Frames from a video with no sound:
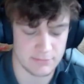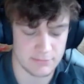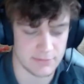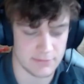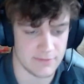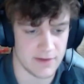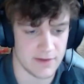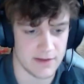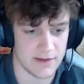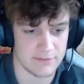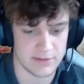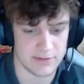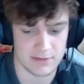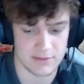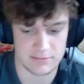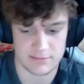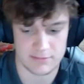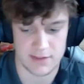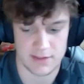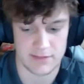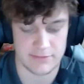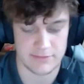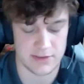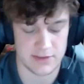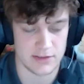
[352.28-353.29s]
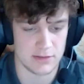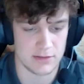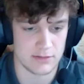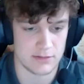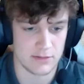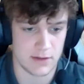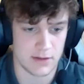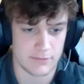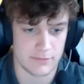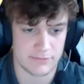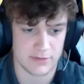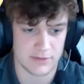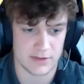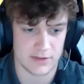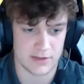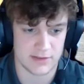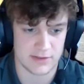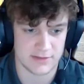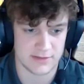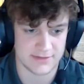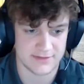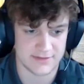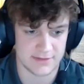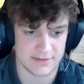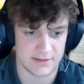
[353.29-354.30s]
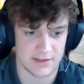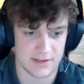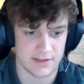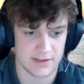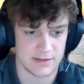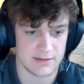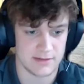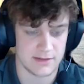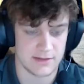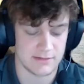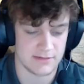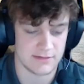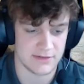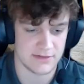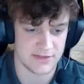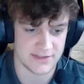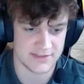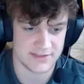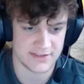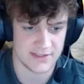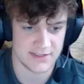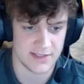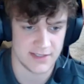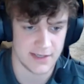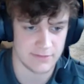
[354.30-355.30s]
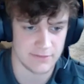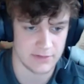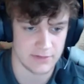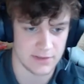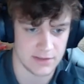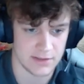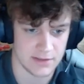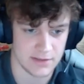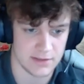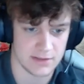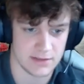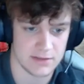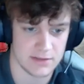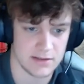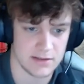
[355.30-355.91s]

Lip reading: with having no upfront costs, so they're interested, they have a look.